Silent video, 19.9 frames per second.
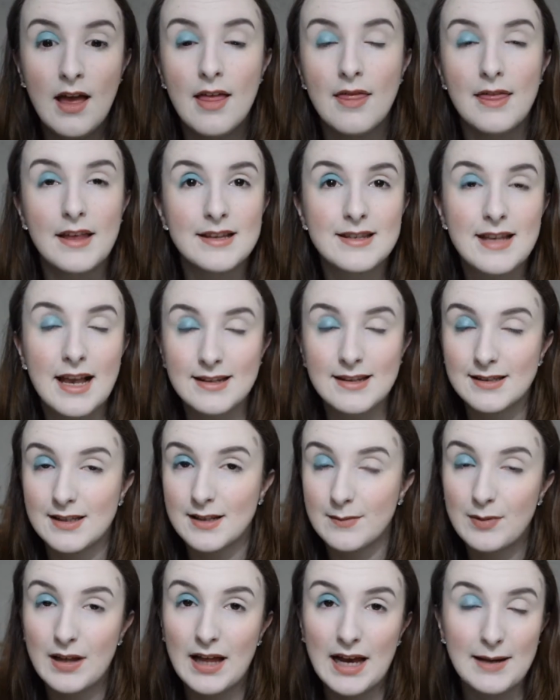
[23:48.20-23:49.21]
This hasn't
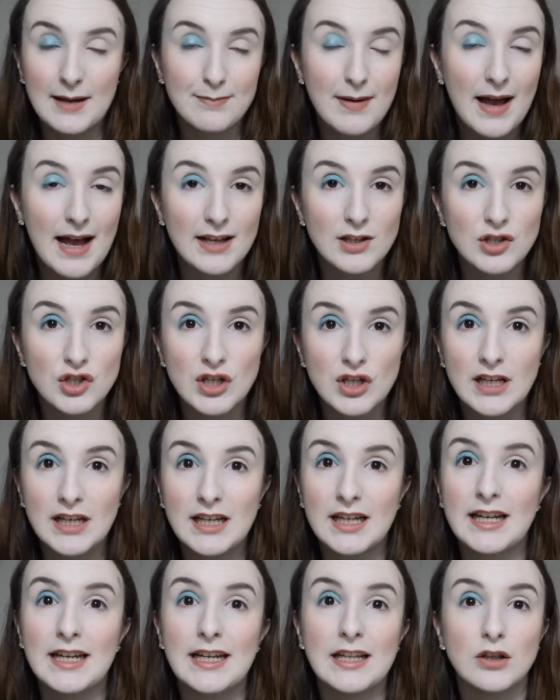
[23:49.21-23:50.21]
applied
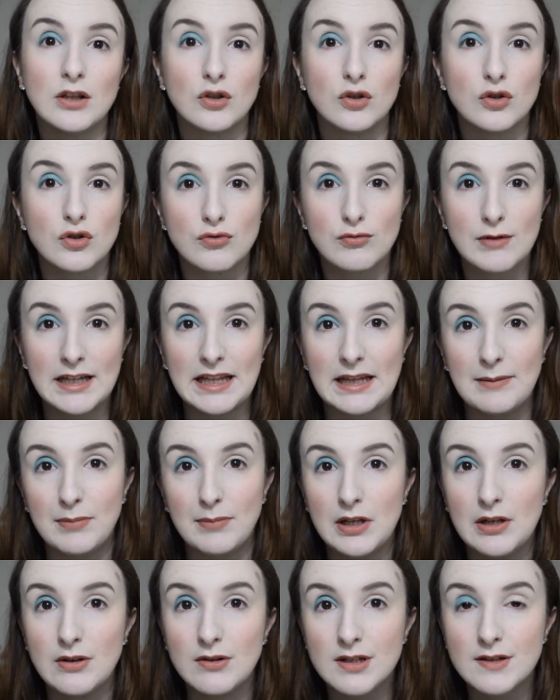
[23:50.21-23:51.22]
patchy. It looks really
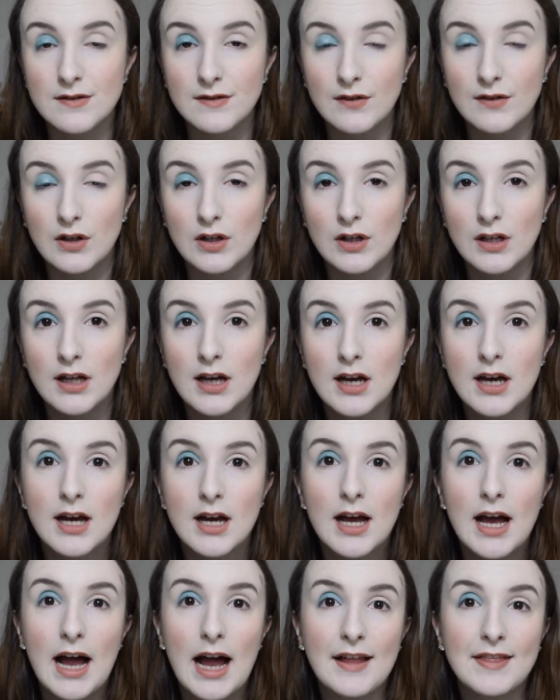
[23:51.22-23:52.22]
beautiful.
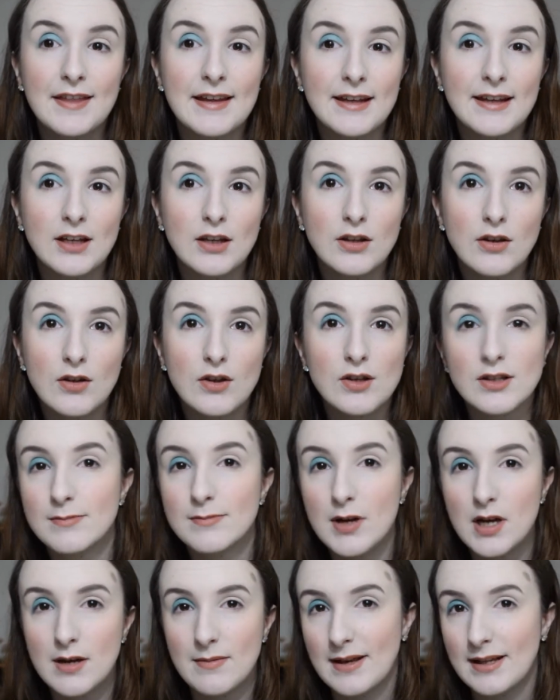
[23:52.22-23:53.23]
I think, you know those
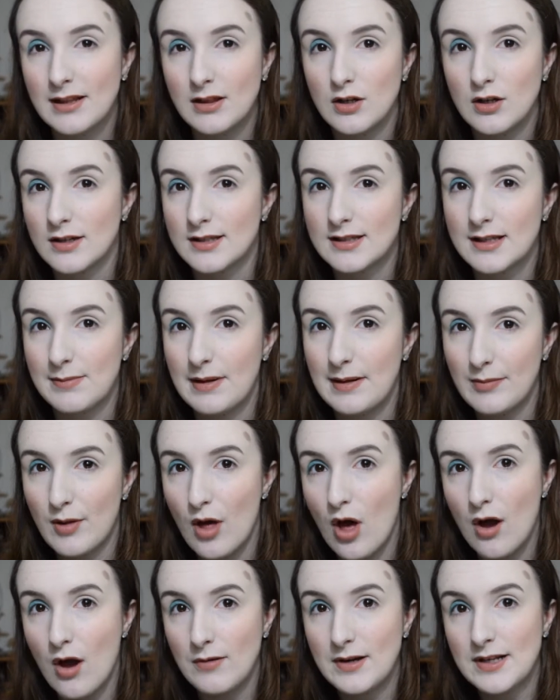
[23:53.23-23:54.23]
mermaid looks that people
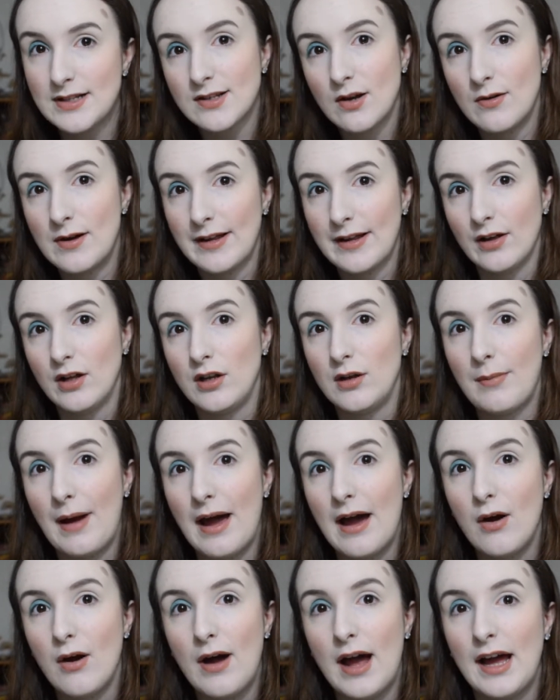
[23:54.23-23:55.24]
are always going on
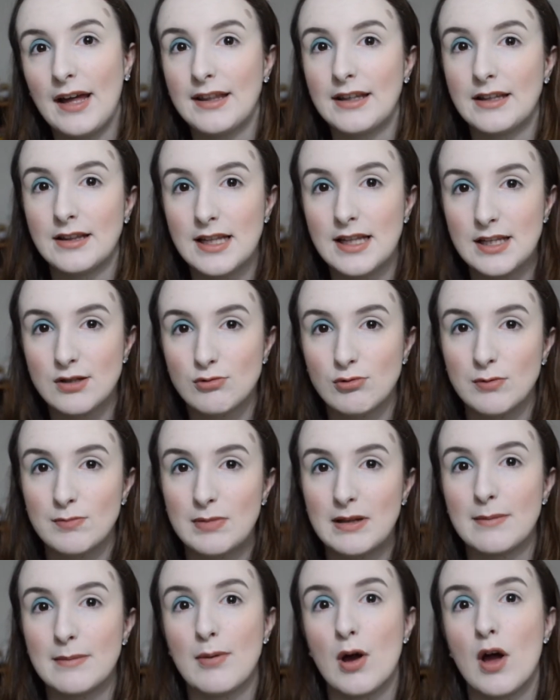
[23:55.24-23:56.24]
about? I think this would
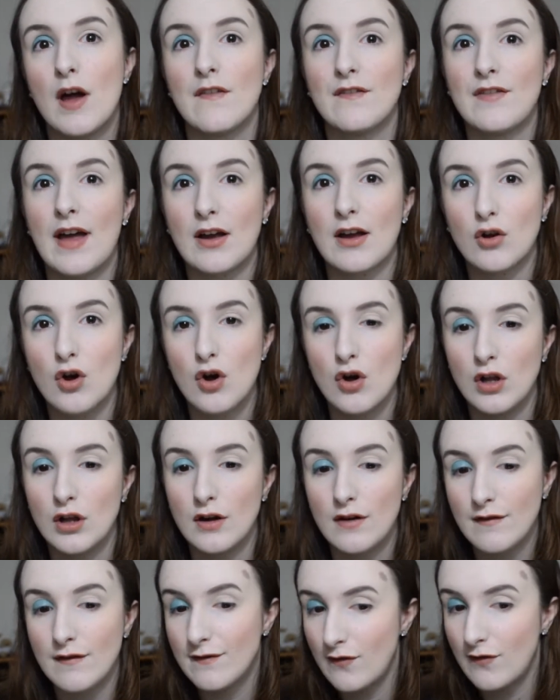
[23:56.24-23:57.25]
be the perfect
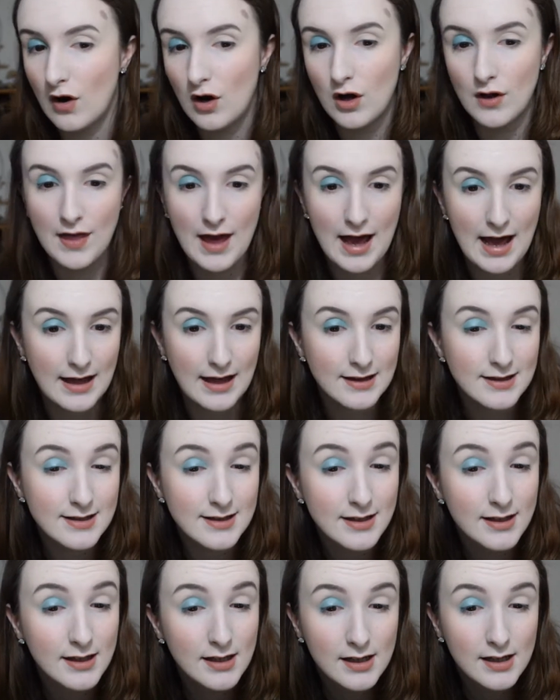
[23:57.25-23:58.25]
colour for
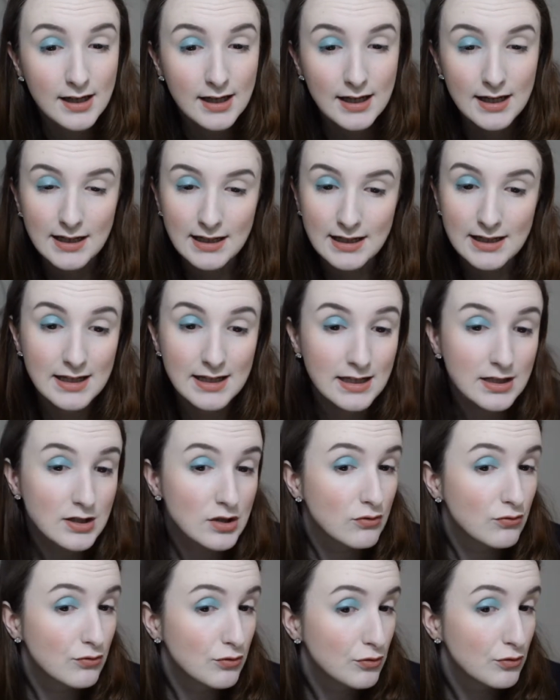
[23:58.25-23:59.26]
that. It
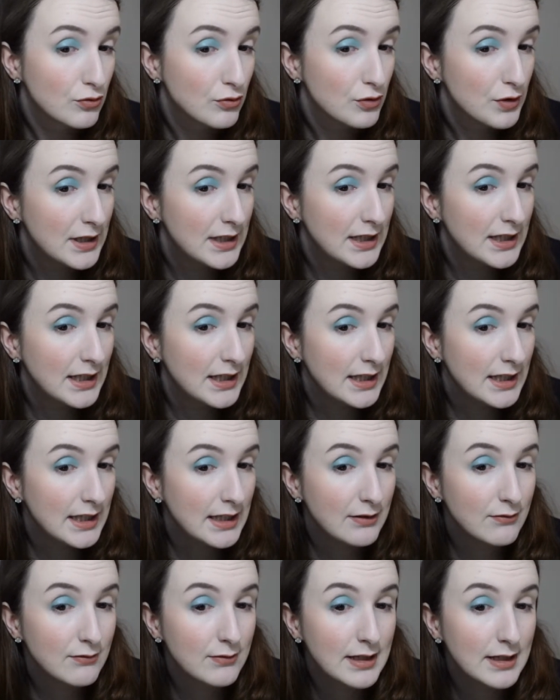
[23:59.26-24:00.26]
is
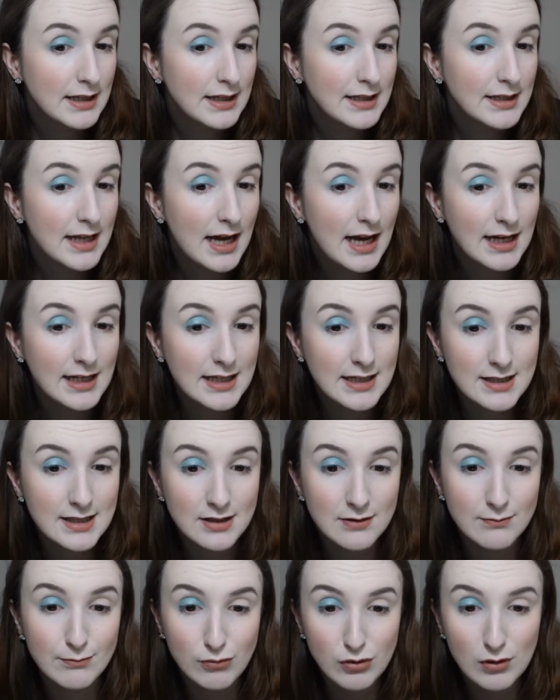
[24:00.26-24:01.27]
really, really nice
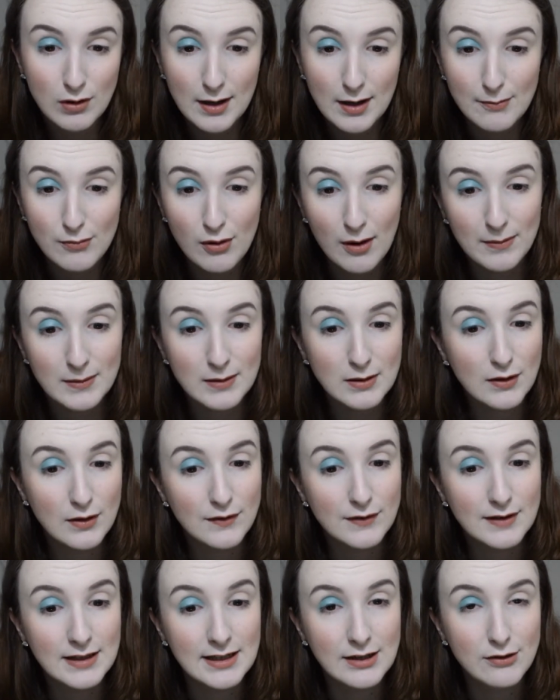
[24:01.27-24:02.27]
and a proper
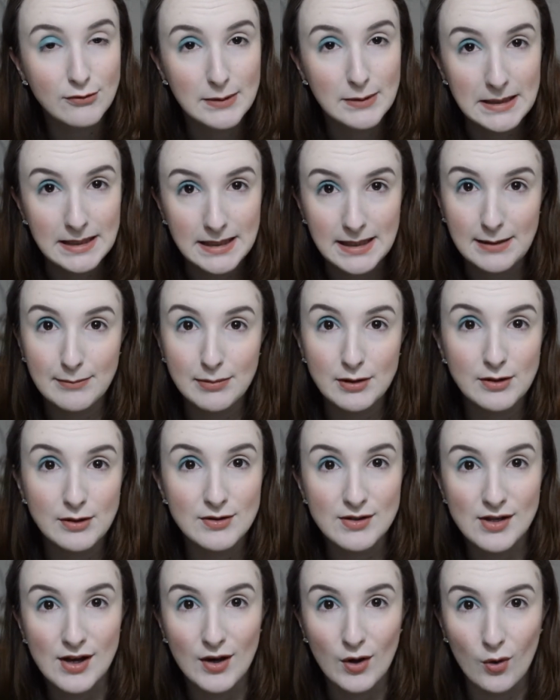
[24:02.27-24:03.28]
lovely greeny blue
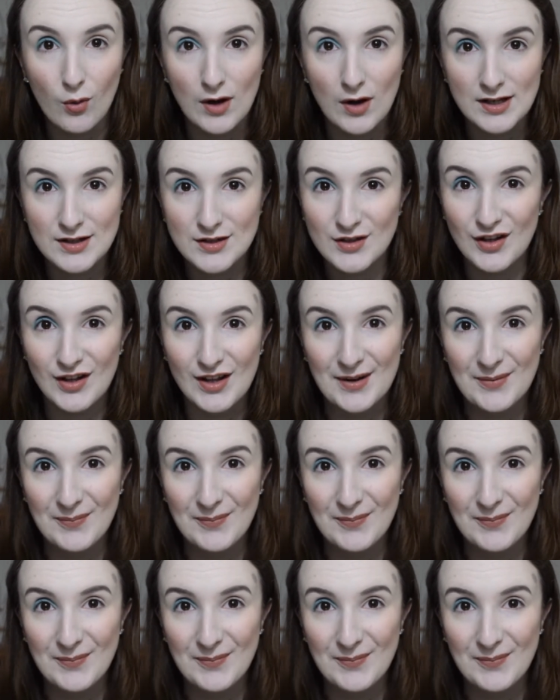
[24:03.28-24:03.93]
turquoise colour.